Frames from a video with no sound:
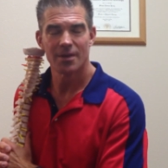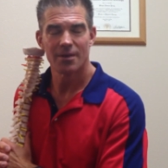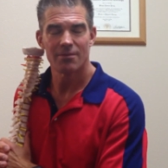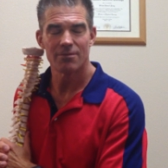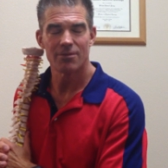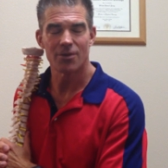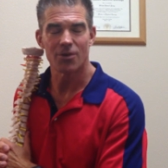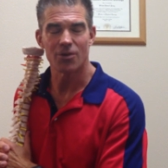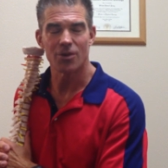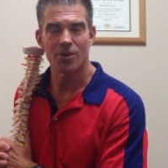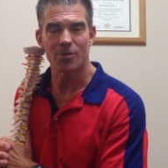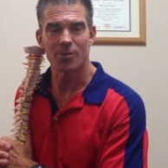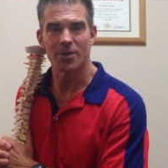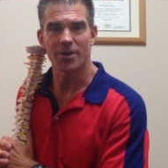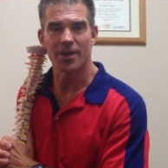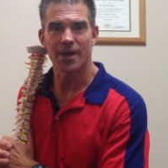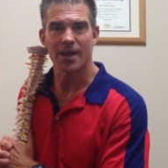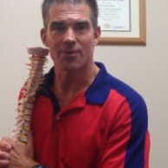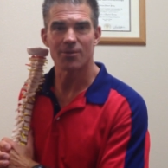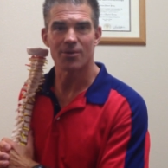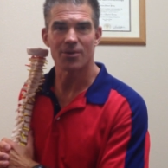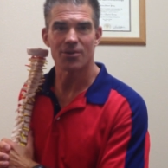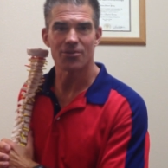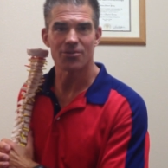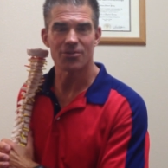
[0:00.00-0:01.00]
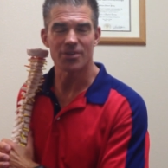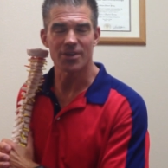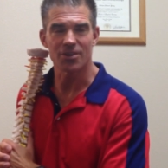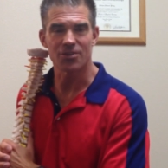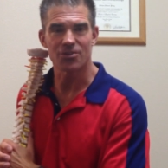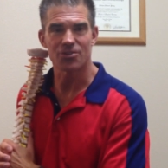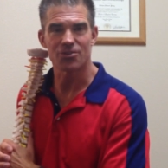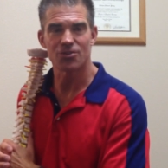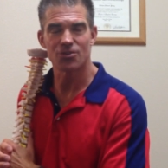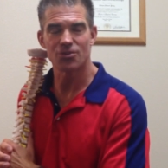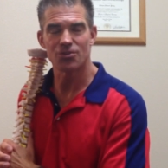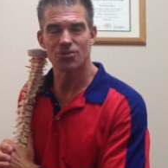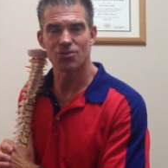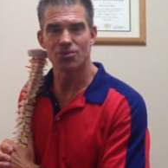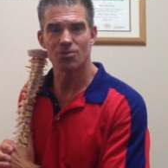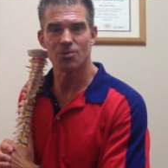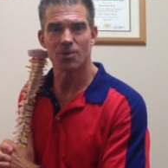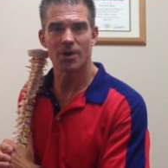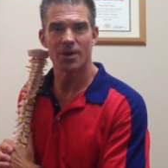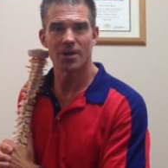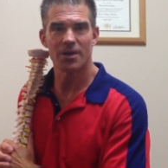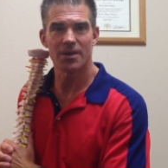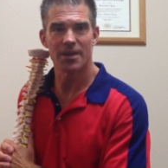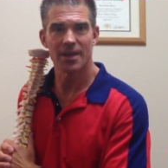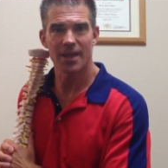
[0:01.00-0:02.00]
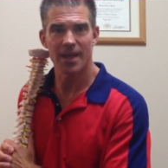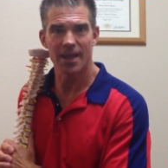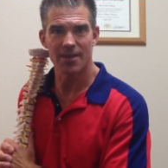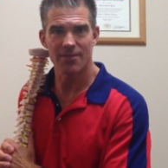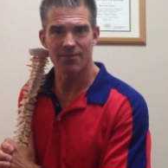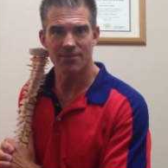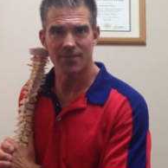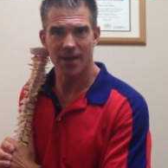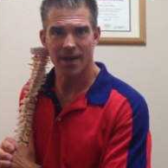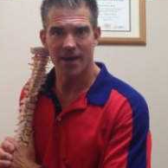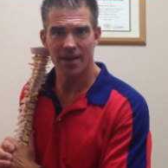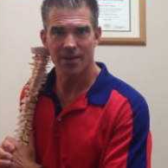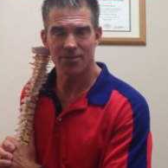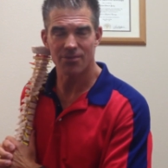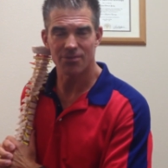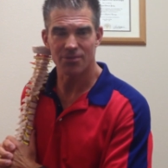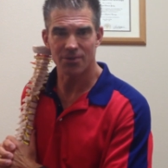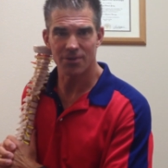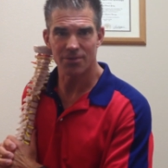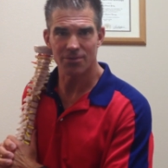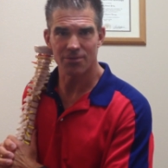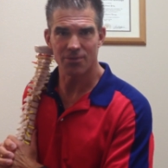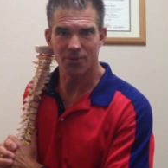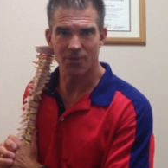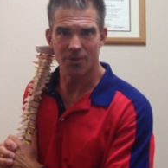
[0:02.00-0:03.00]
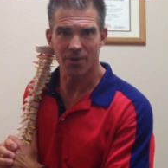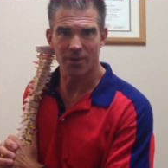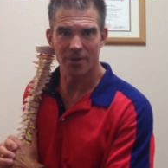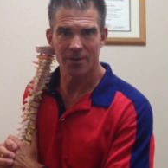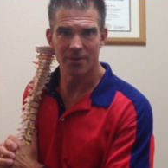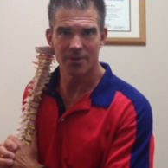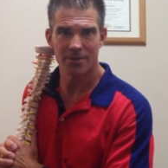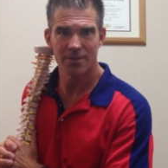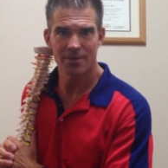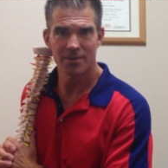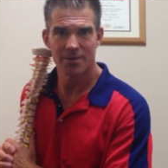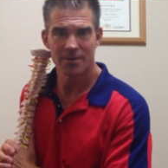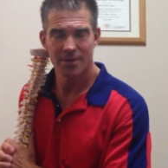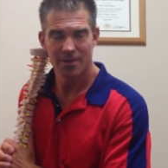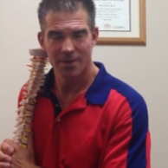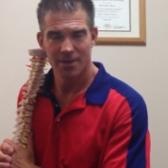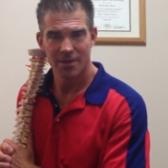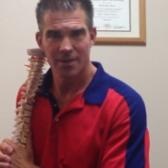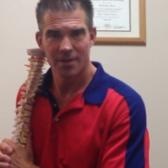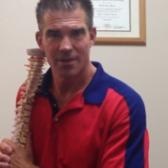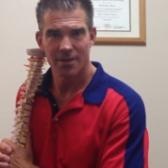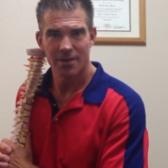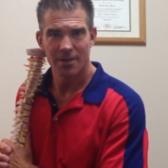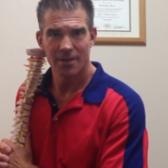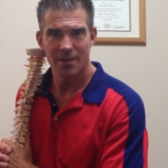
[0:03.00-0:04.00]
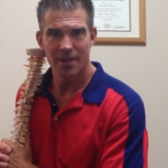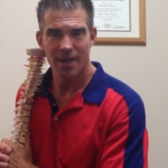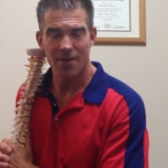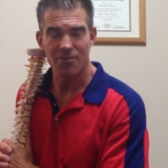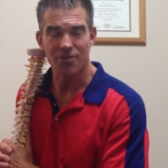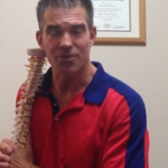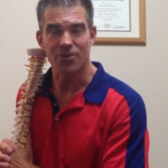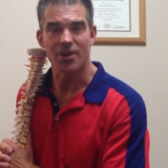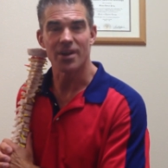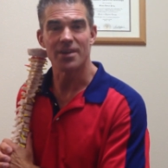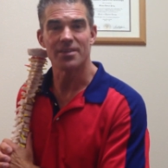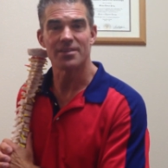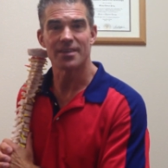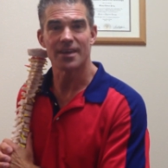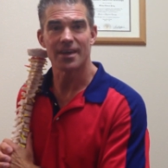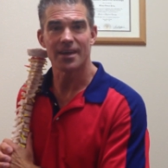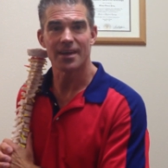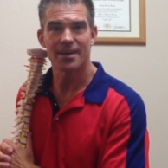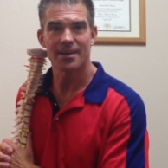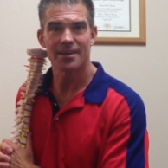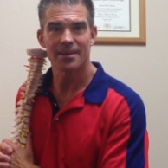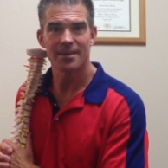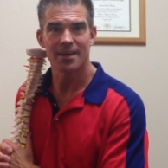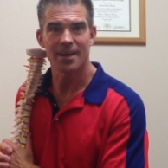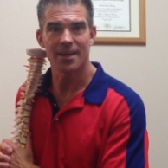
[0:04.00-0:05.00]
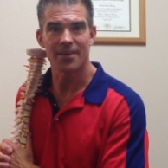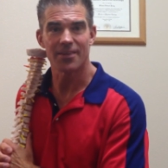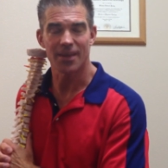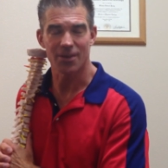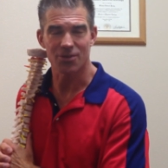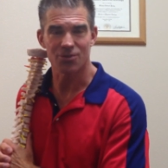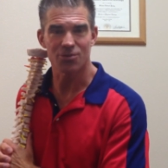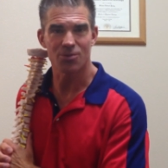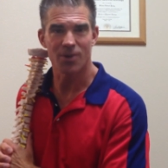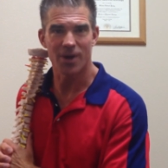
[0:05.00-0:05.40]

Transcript: Phone number 916-221-8534. Have a great day, and thanks for